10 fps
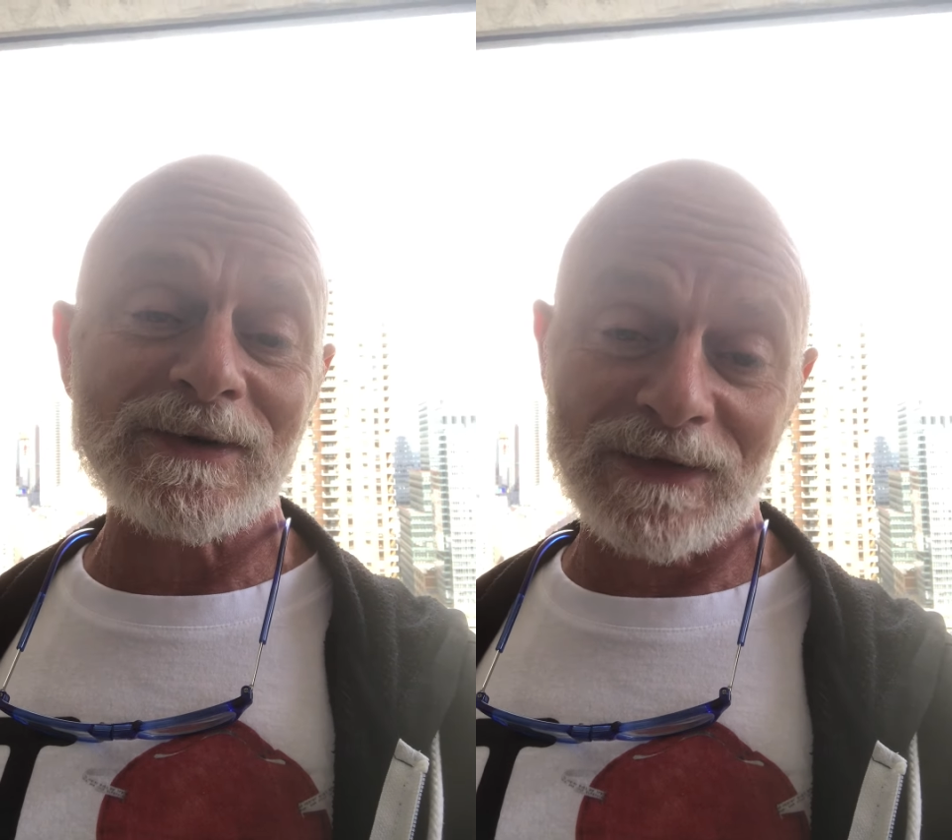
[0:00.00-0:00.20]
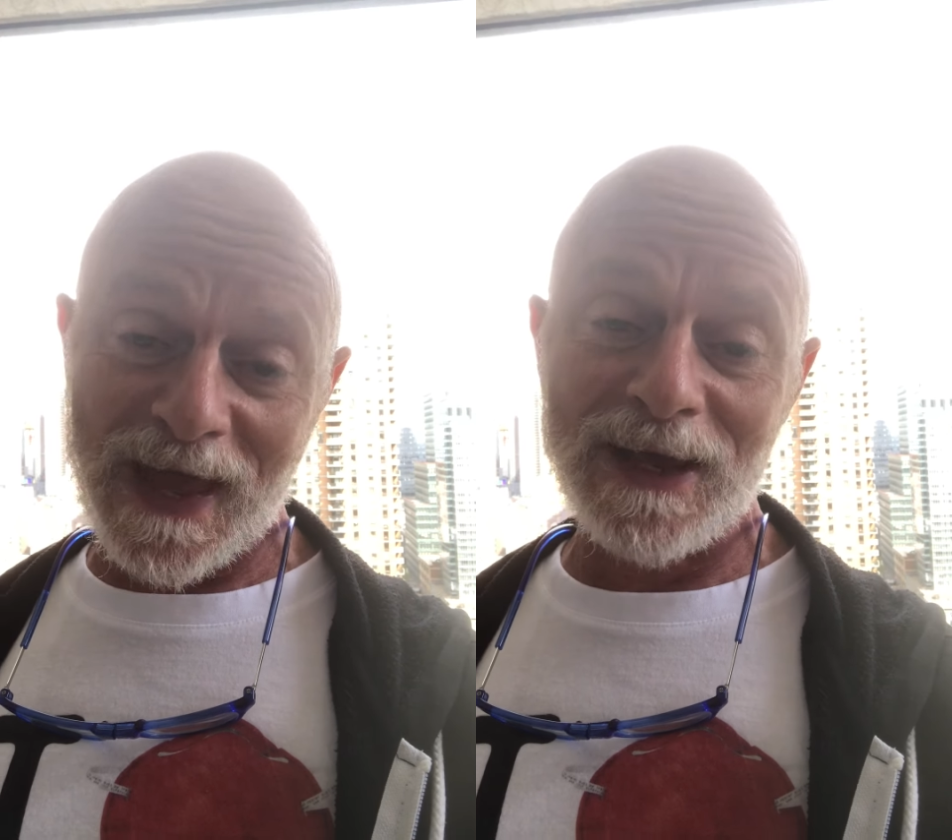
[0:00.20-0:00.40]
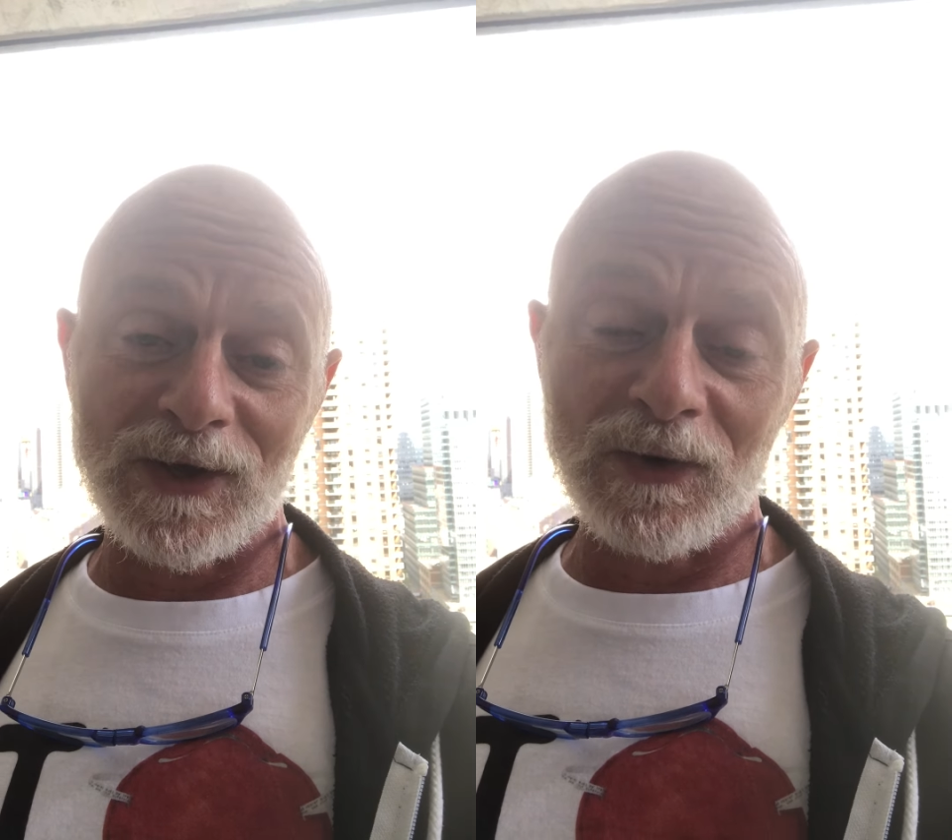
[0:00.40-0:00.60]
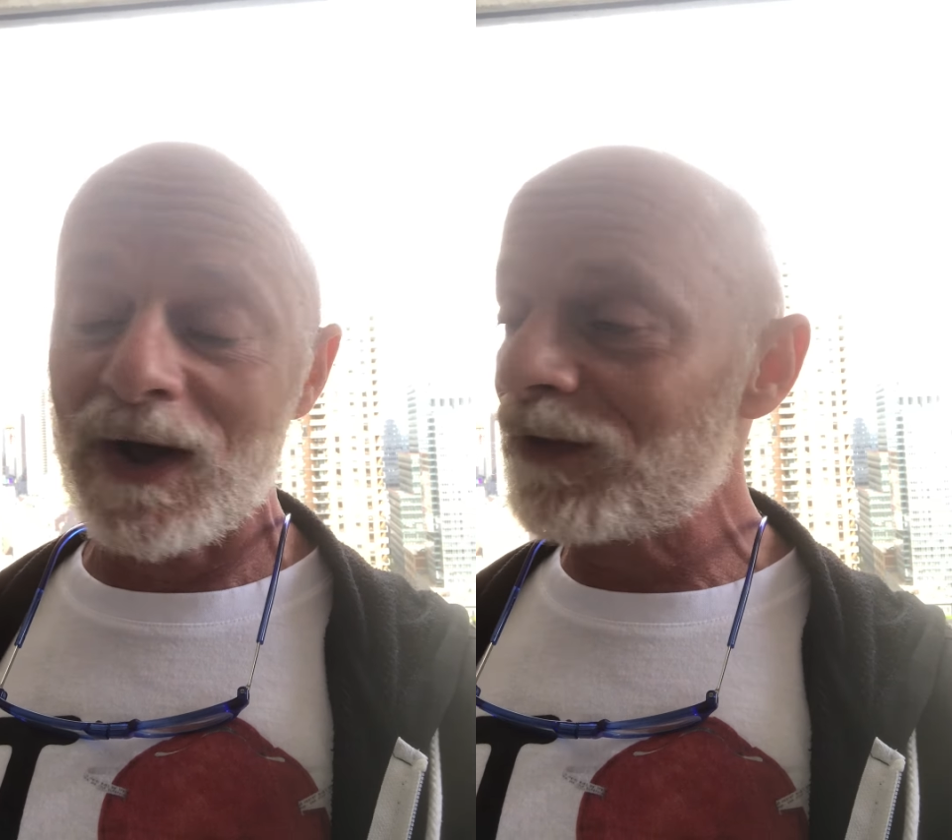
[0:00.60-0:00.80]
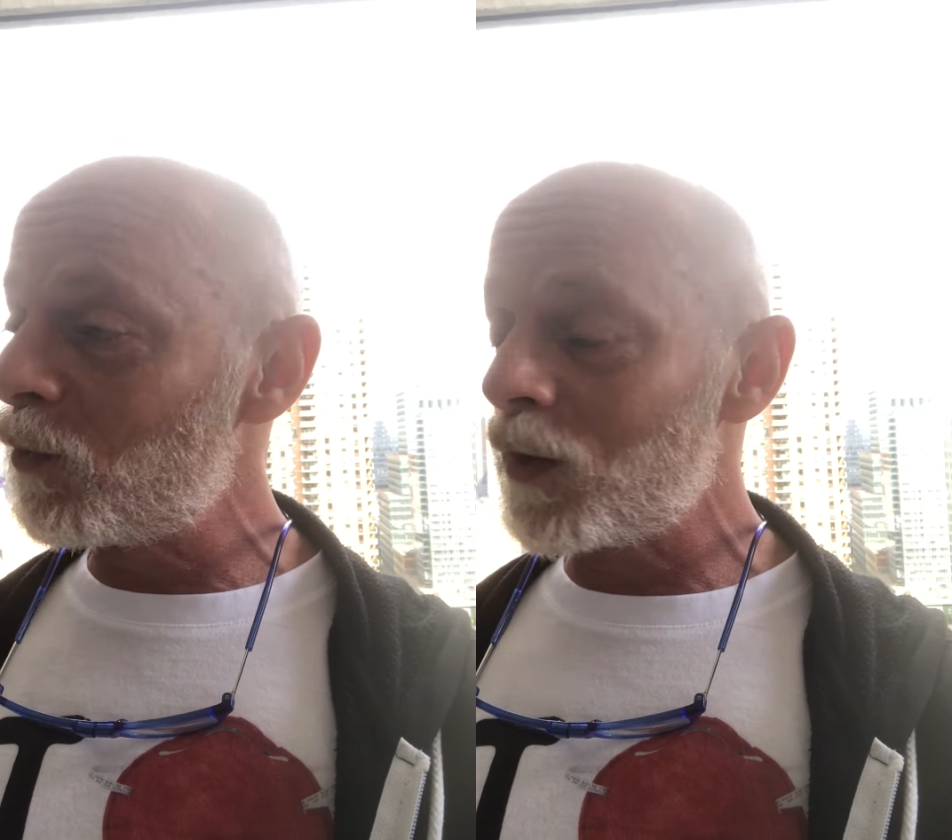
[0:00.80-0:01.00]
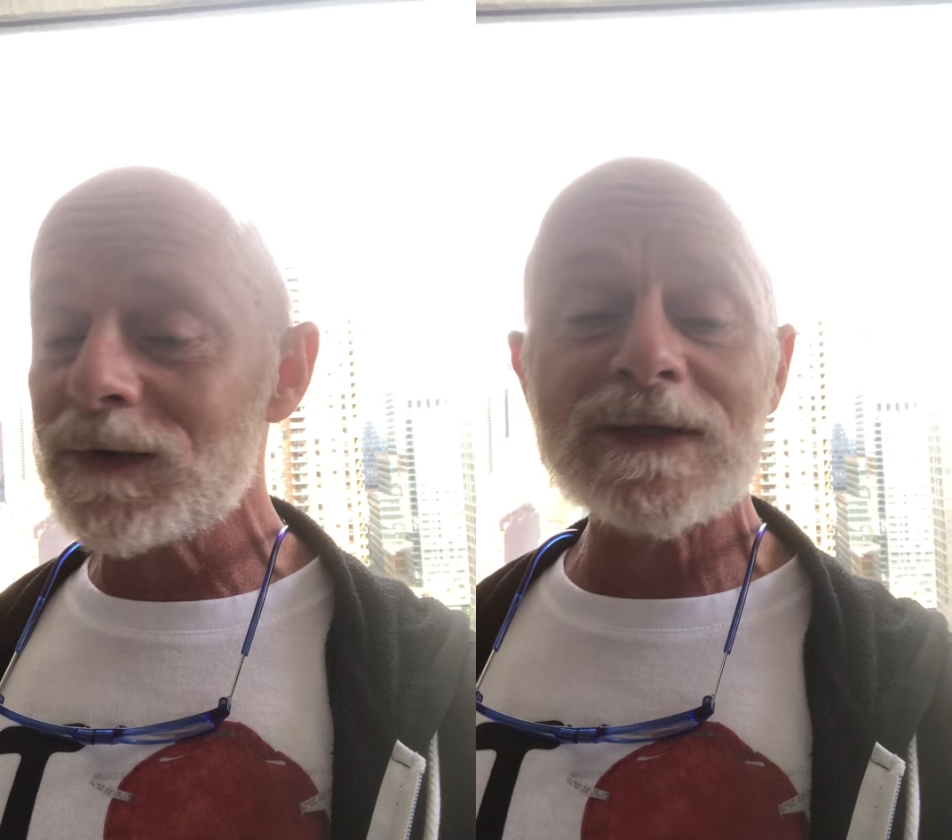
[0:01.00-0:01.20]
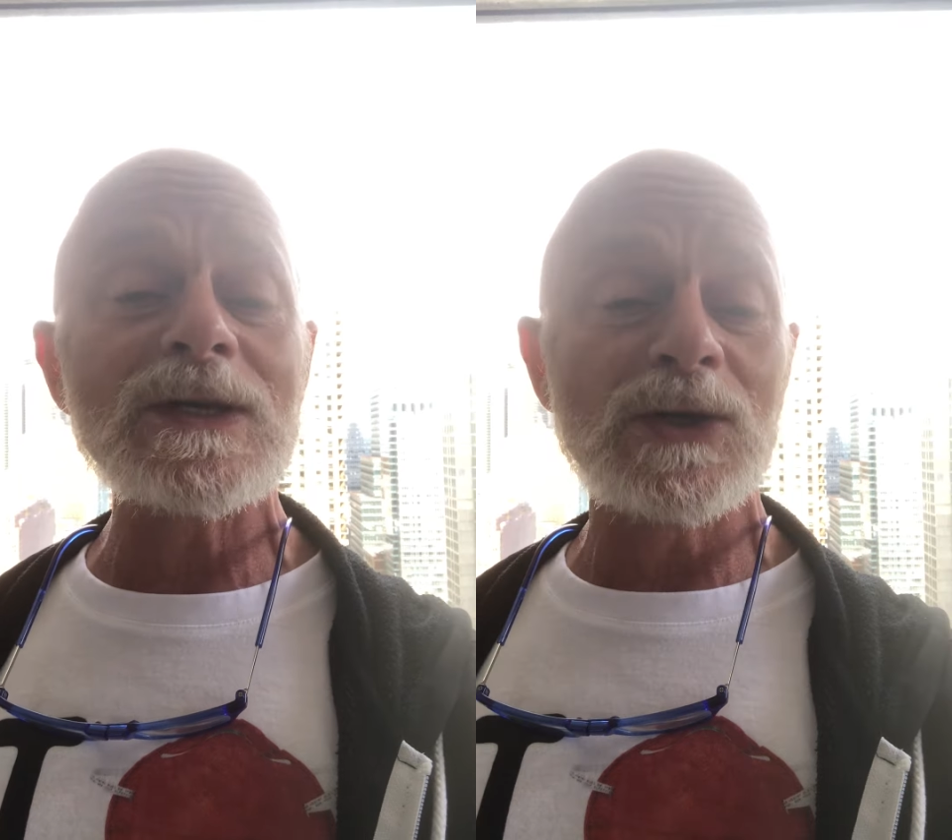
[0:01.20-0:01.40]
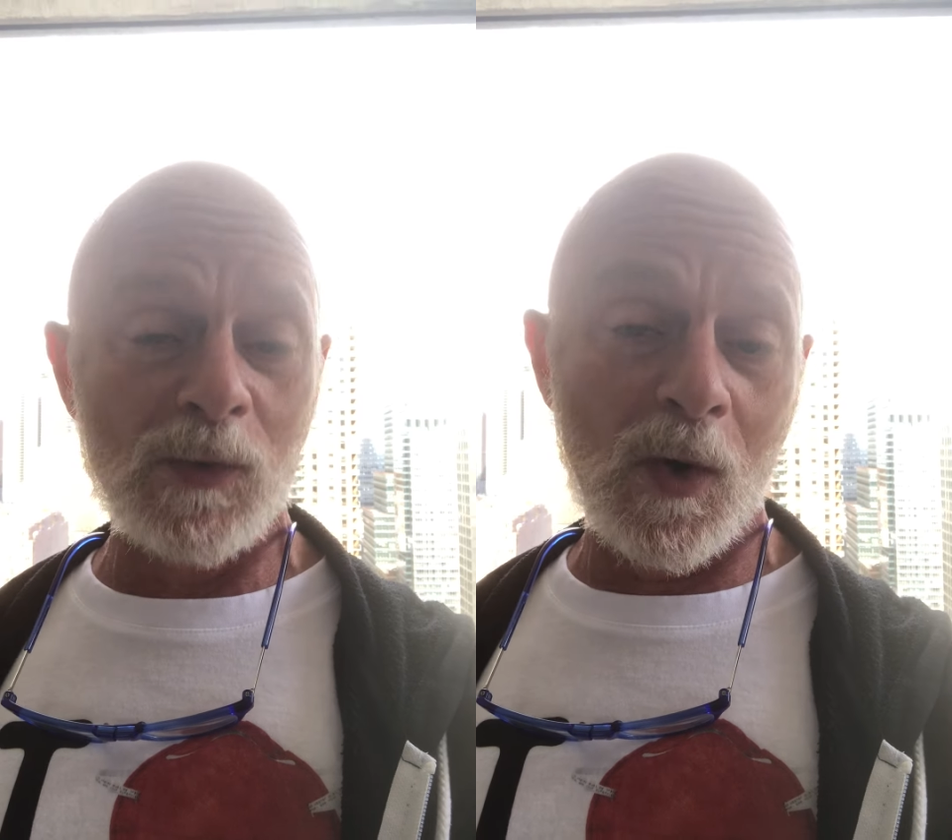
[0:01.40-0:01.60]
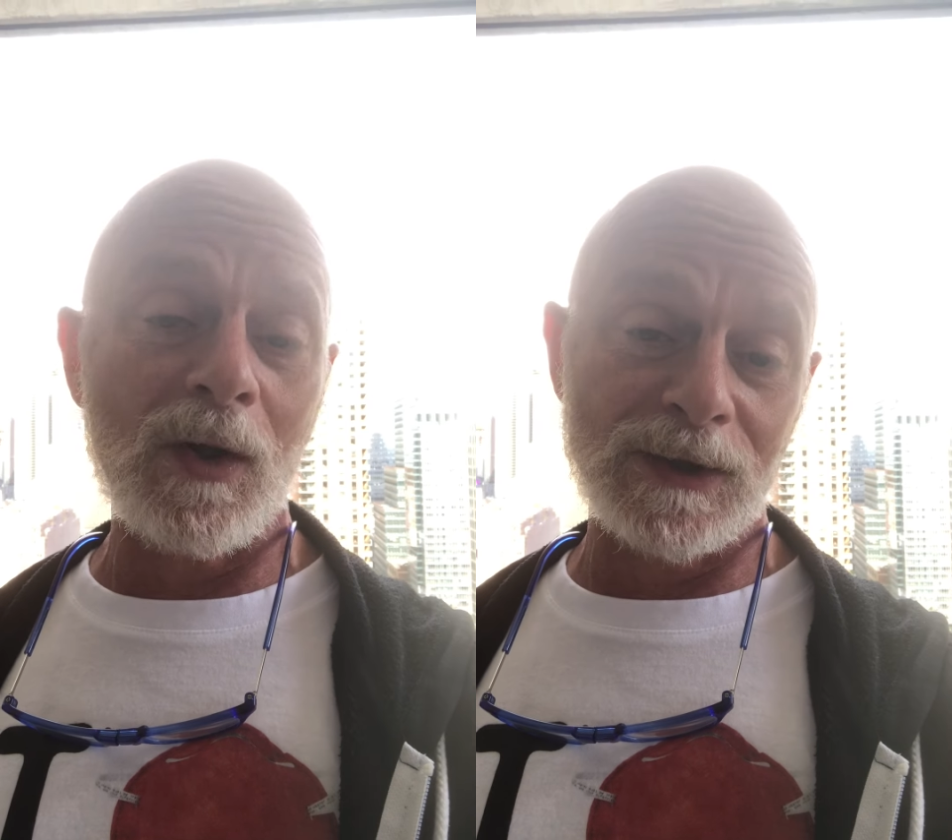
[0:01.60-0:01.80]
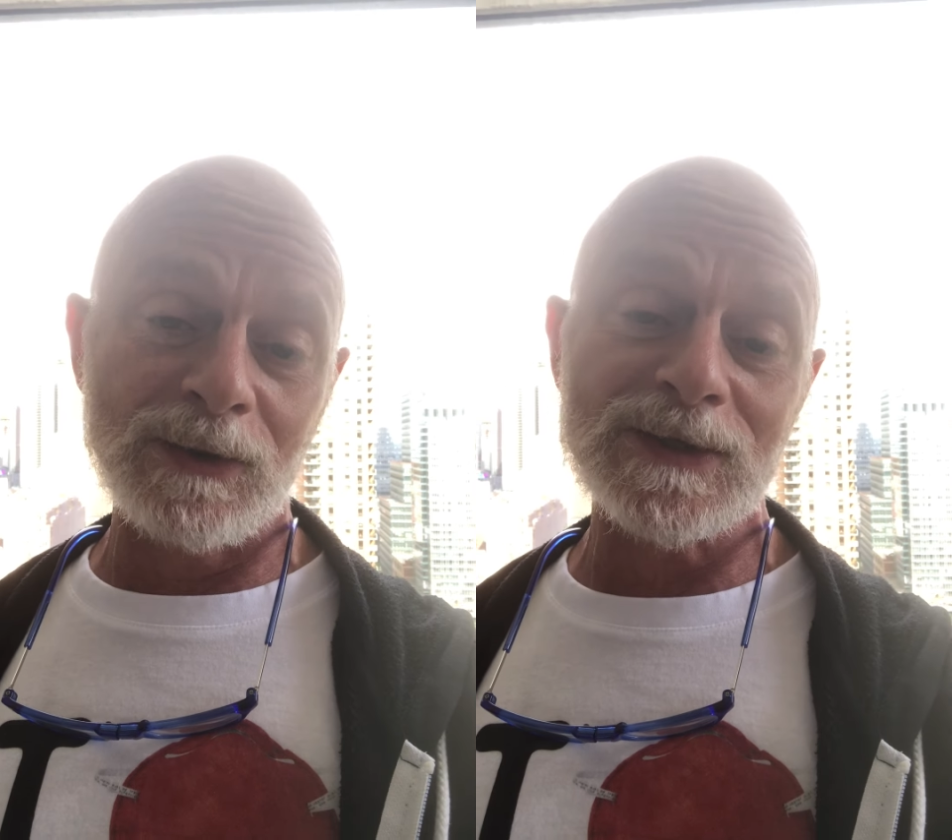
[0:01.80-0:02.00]
So thank you. The words that you
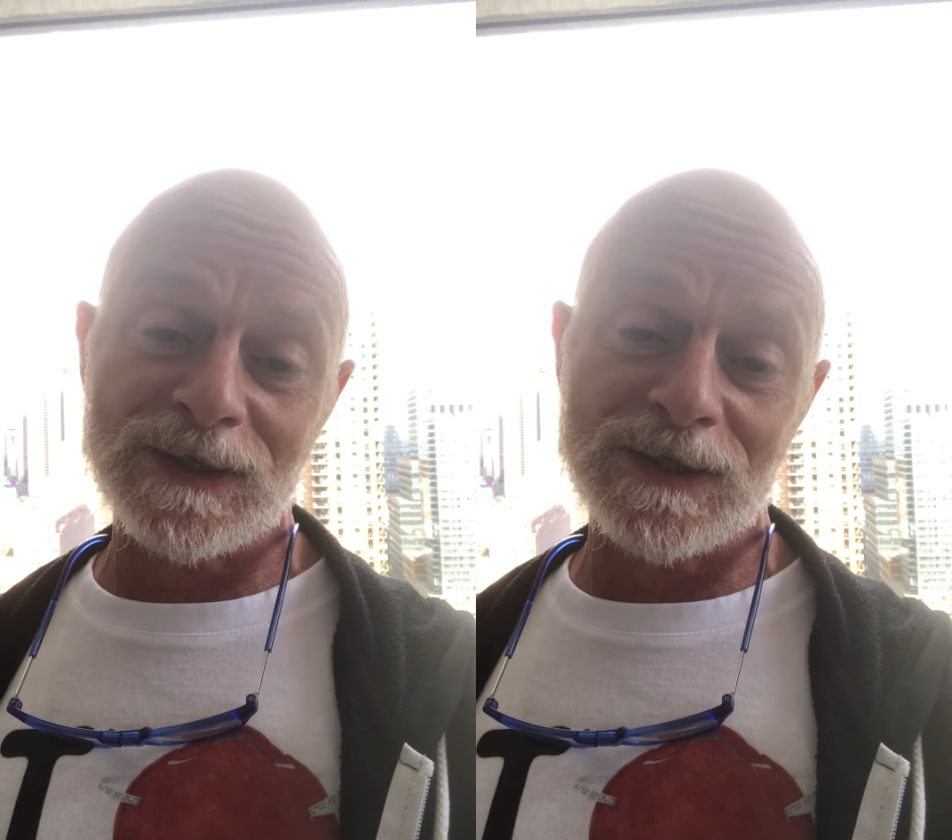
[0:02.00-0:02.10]
all use